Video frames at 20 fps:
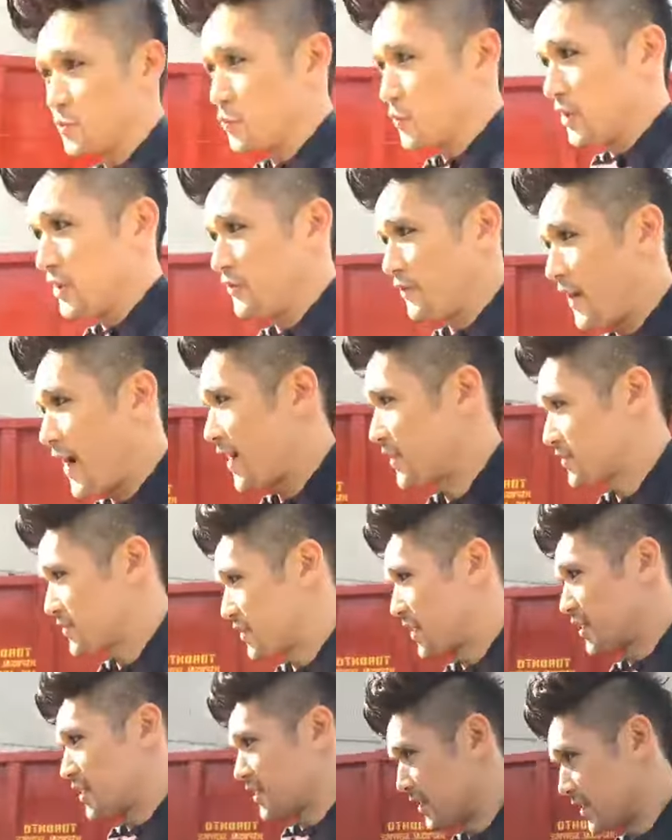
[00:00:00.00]
really
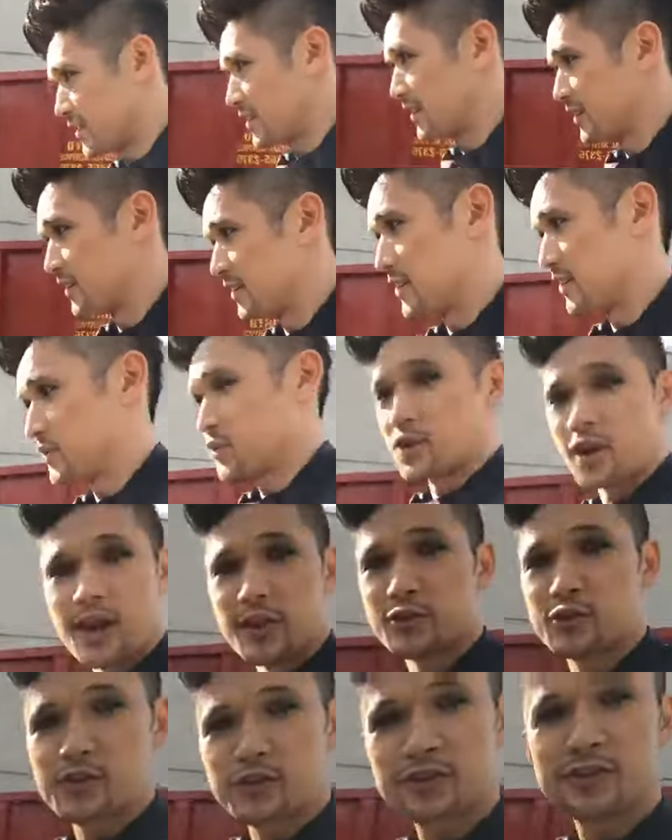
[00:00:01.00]
fascinating. These are
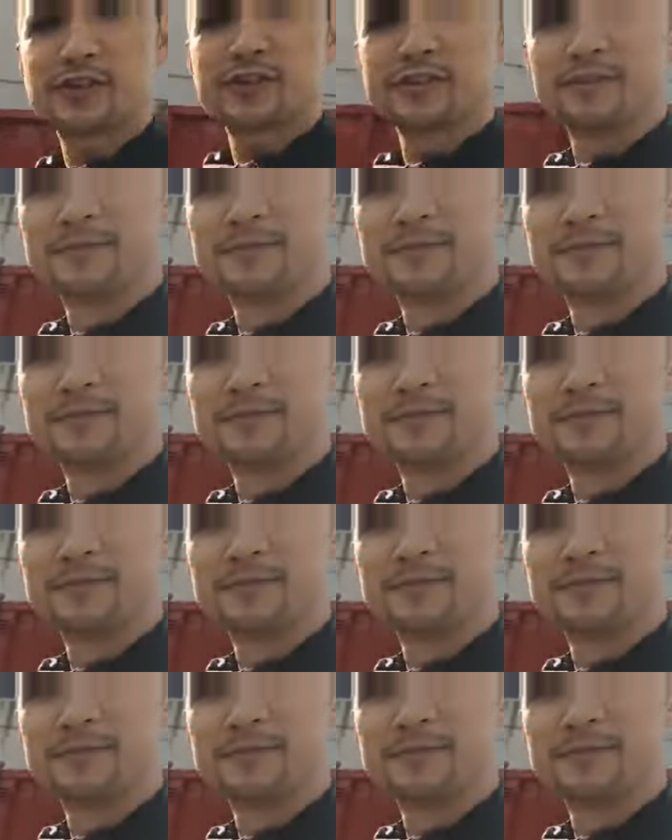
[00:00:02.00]
engines.